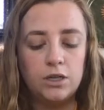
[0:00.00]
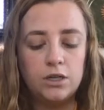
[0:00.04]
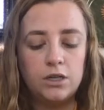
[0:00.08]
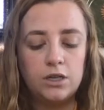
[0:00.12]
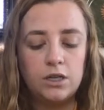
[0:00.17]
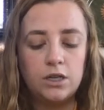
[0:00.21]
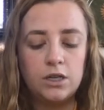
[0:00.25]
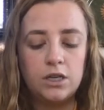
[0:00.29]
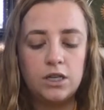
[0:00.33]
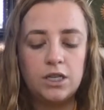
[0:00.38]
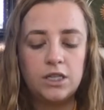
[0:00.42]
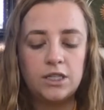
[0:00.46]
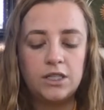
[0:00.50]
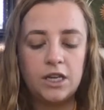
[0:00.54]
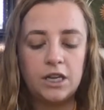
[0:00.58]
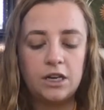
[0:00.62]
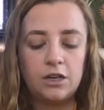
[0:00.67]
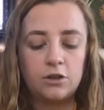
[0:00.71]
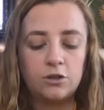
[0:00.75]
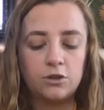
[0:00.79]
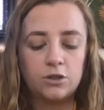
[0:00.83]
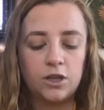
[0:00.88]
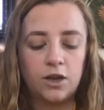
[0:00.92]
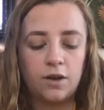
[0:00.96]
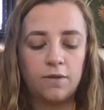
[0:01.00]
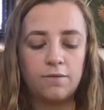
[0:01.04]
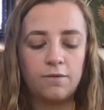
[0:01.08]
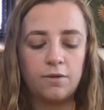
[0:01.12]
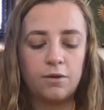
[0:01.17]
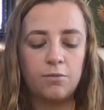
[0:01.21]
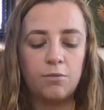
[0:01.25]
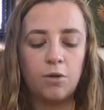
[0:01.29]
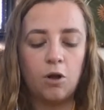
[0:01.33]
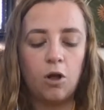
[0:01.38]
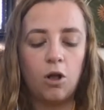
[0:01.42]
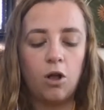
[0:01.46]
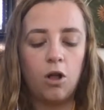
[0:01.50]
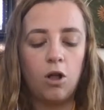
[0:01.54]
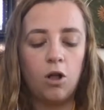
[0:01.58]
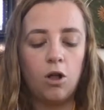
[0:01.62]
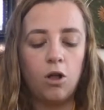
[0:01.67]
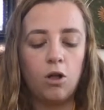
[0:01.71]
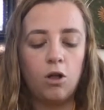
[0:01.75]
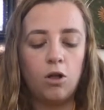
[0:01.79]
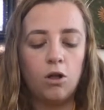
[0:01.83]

Satyrs come from all